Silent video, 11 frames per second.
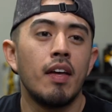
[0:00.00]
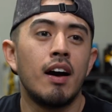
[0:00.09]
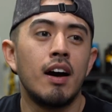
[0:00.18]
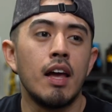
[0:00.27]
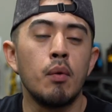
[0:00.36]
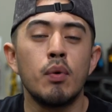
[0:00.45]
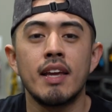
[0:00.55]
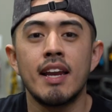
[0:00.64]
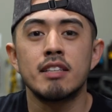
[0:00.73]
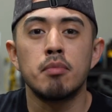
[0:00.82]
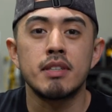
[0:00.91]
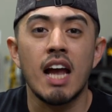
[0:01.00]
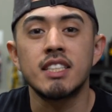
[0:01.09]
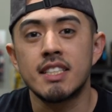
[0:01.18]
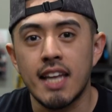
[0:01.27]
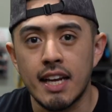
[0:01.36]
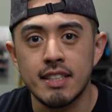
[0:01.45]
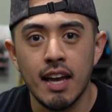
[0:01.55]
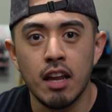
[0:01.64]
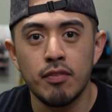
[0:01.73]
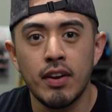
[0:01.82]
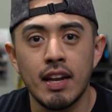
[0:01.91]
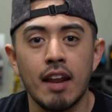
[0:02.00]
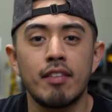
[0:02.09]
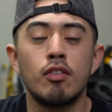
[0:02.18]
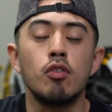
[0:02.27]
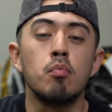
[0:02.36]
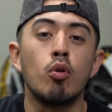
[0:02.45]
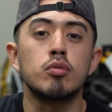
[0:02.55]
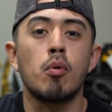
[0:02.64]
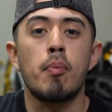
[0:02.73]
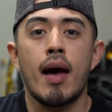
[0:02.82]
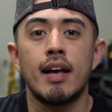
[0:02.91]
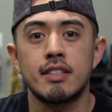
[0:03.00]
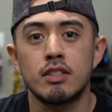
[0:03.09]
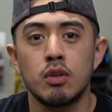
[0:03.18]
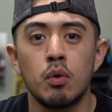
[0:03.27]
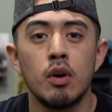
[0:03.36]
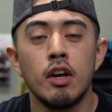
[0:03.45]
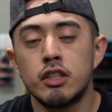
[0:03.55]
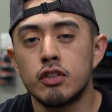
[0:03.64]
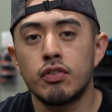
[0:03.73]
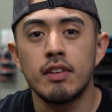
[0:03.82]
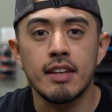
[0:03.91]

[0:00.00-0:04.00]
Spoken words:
it wouldn't get as much agitation out of it, and I'd have to do multiple passes. So just from the